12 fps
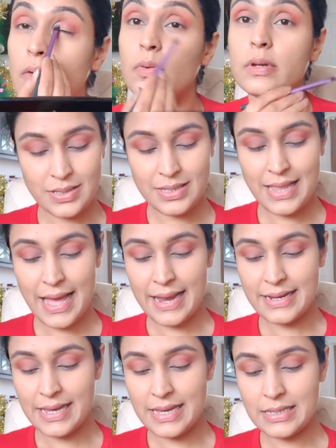Once
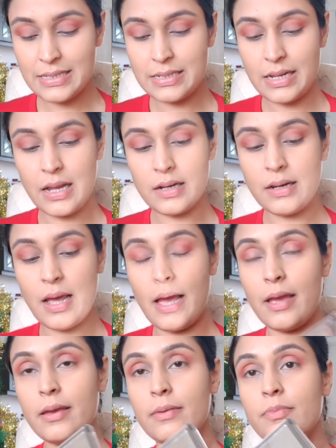that is done,
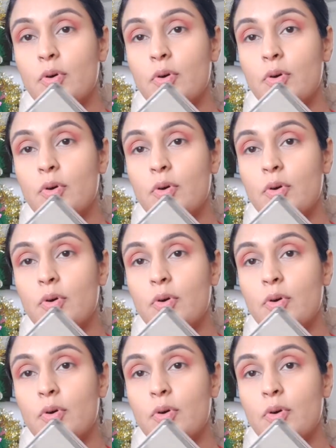I am